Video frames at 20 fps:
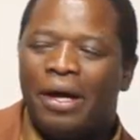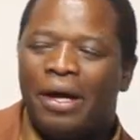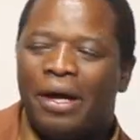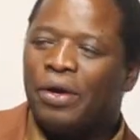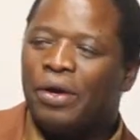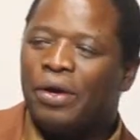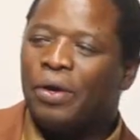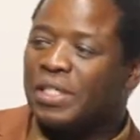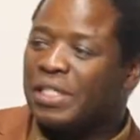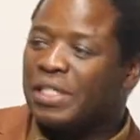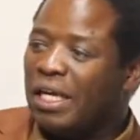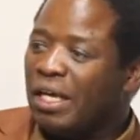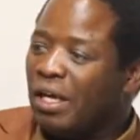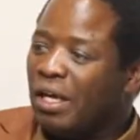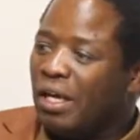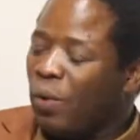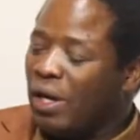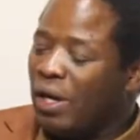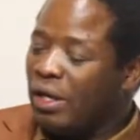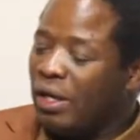You
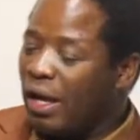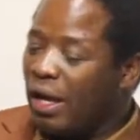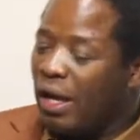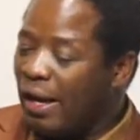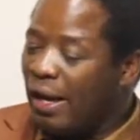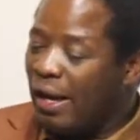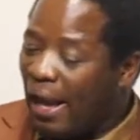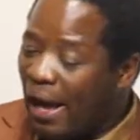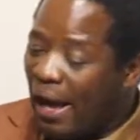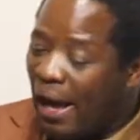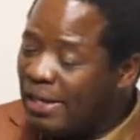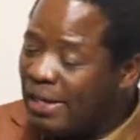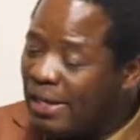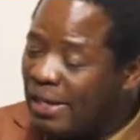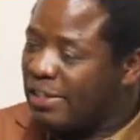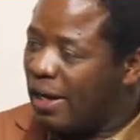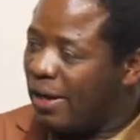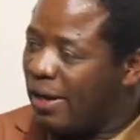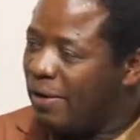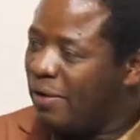see, when
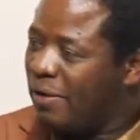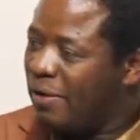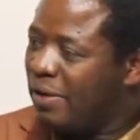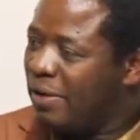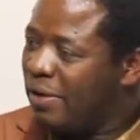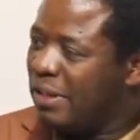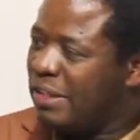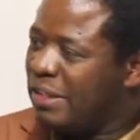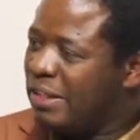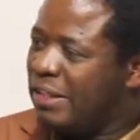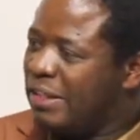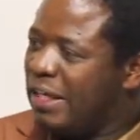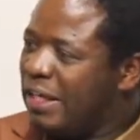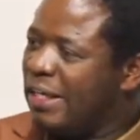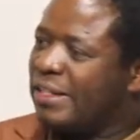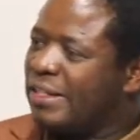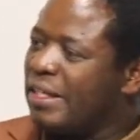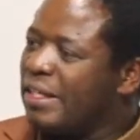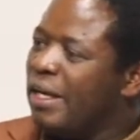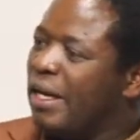Elisha
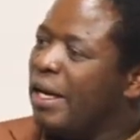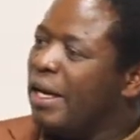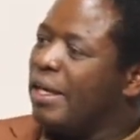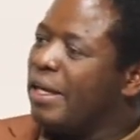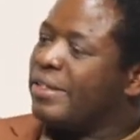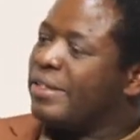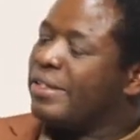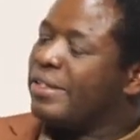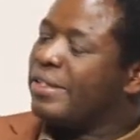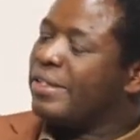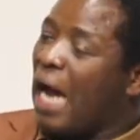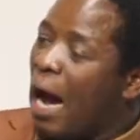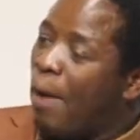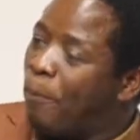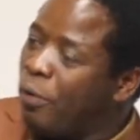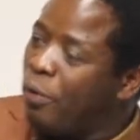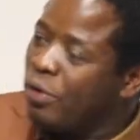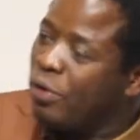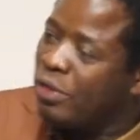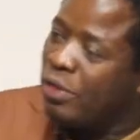did
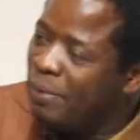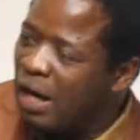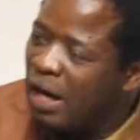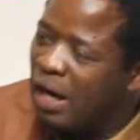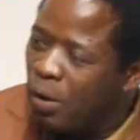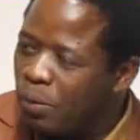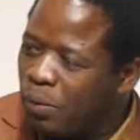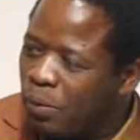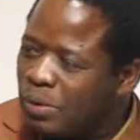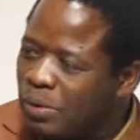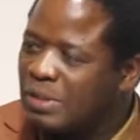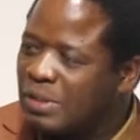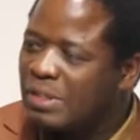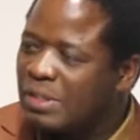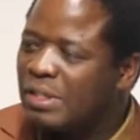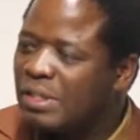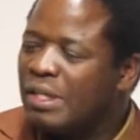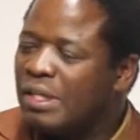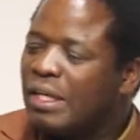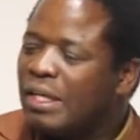double the miracles,
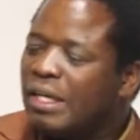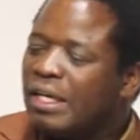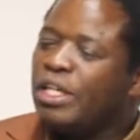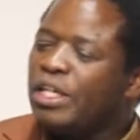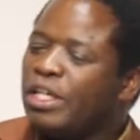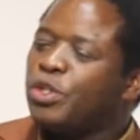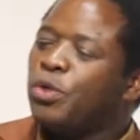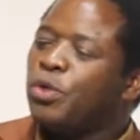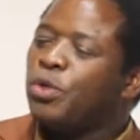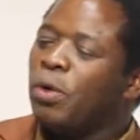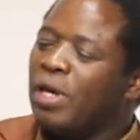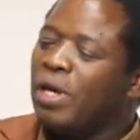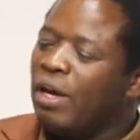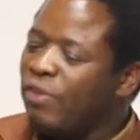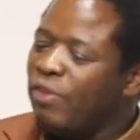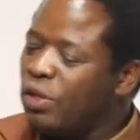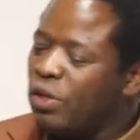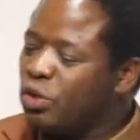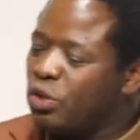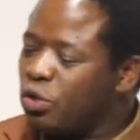he took
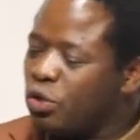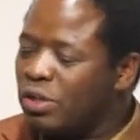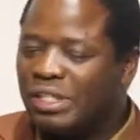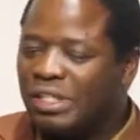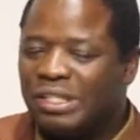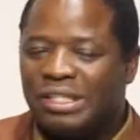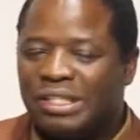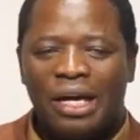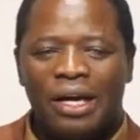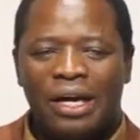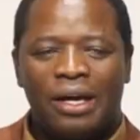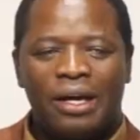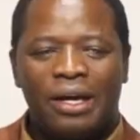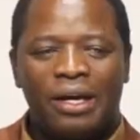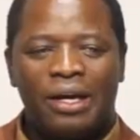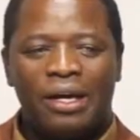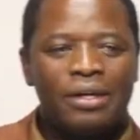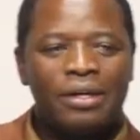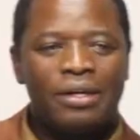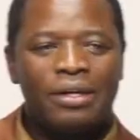even John's share,
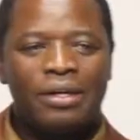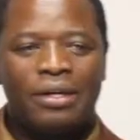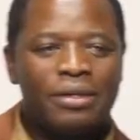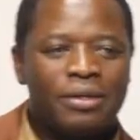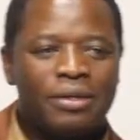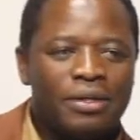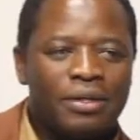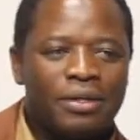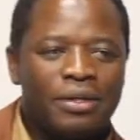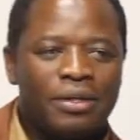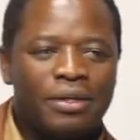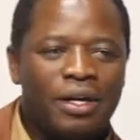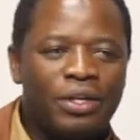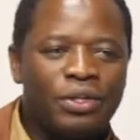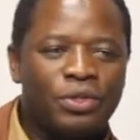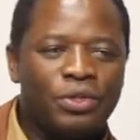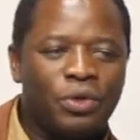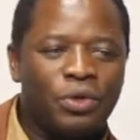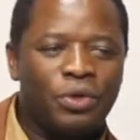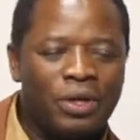
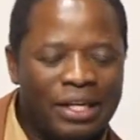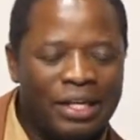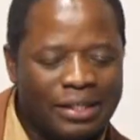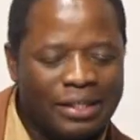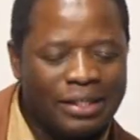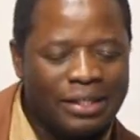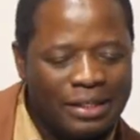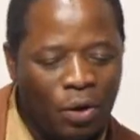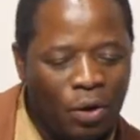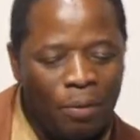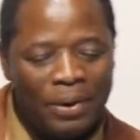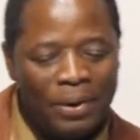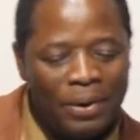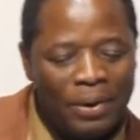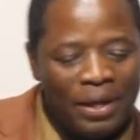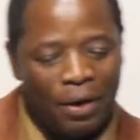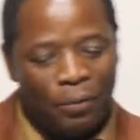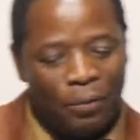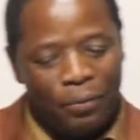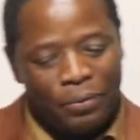and John had no
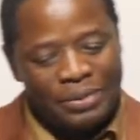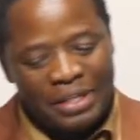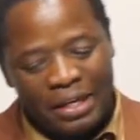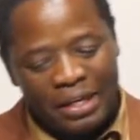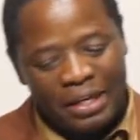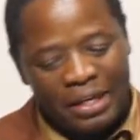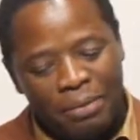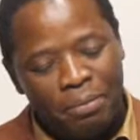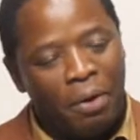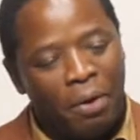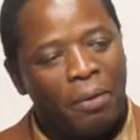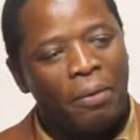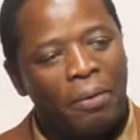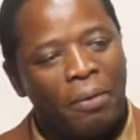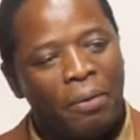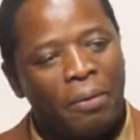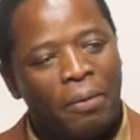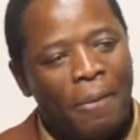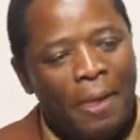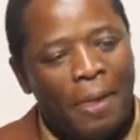miracles anymore,
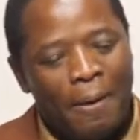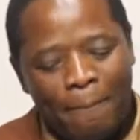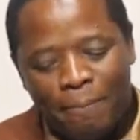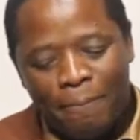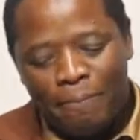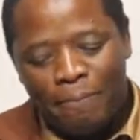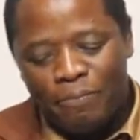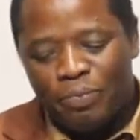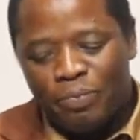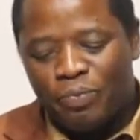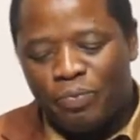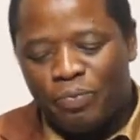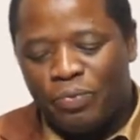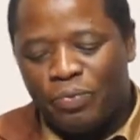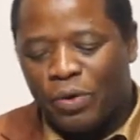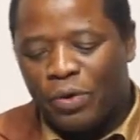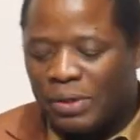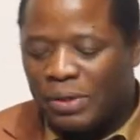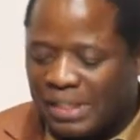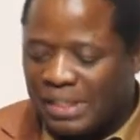
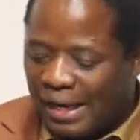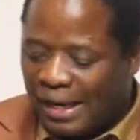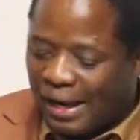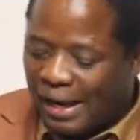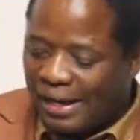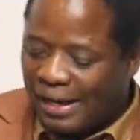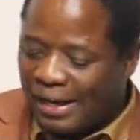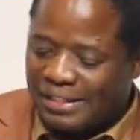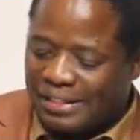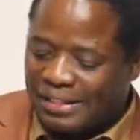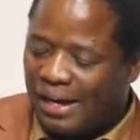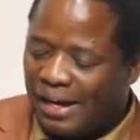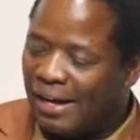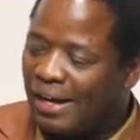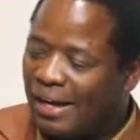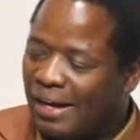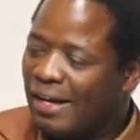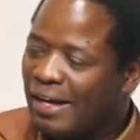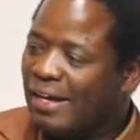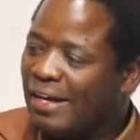because Elisha
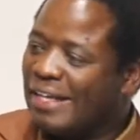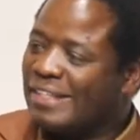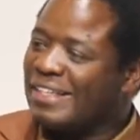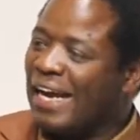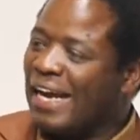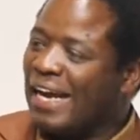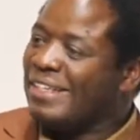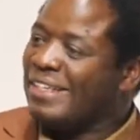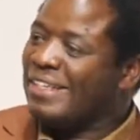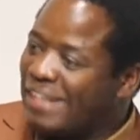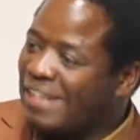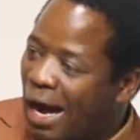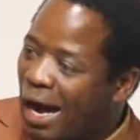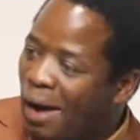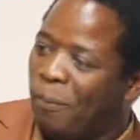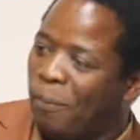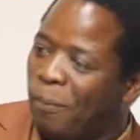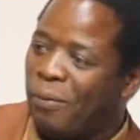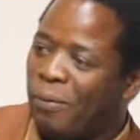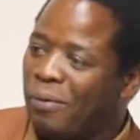had done
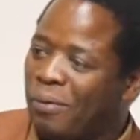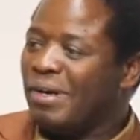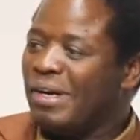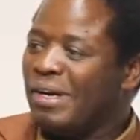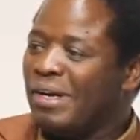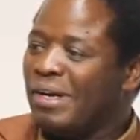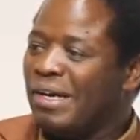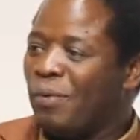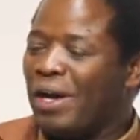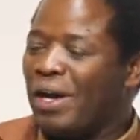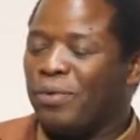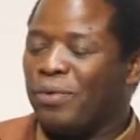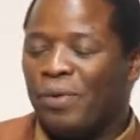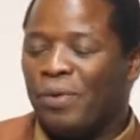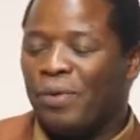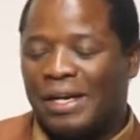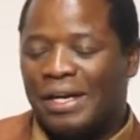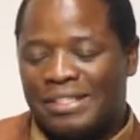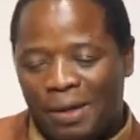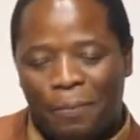double what
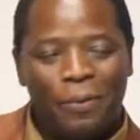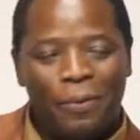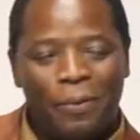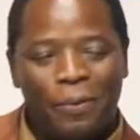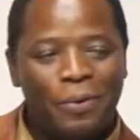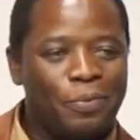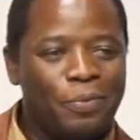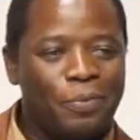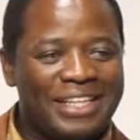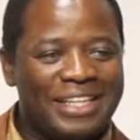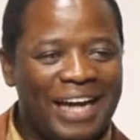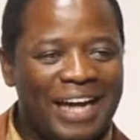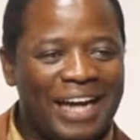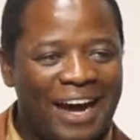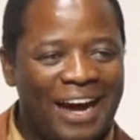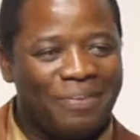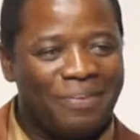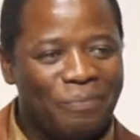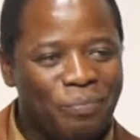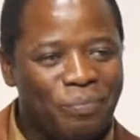was supposed to be
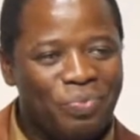done.